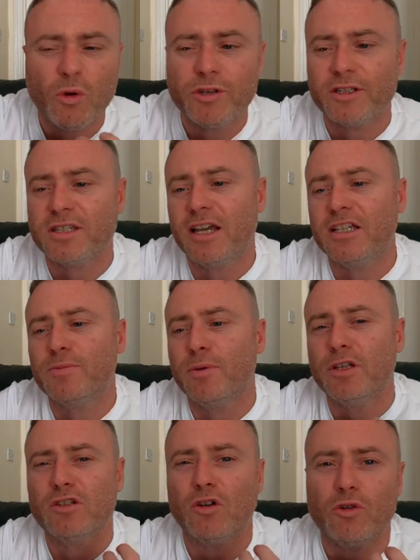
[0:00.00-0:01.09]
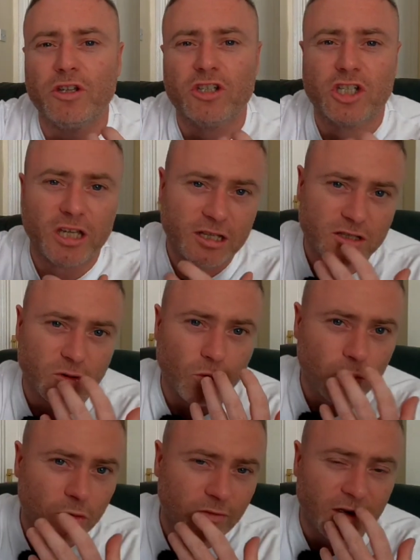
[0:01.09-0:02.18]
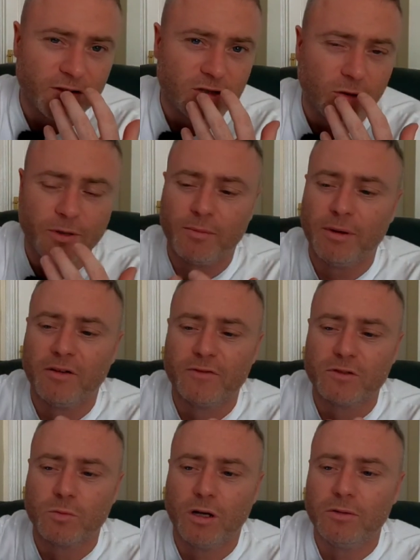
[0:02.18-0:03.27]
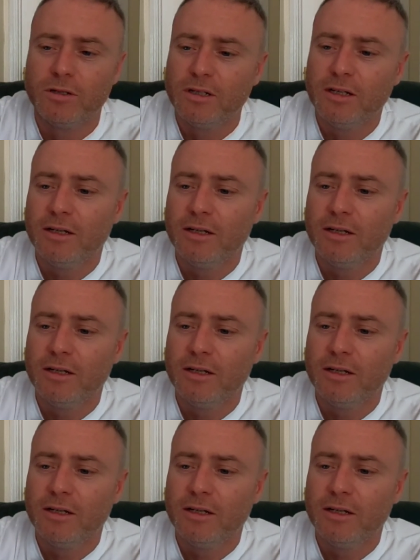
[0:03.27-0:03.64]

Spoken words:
on your taste buds, on your cheeks, all around the top of your mouth as well.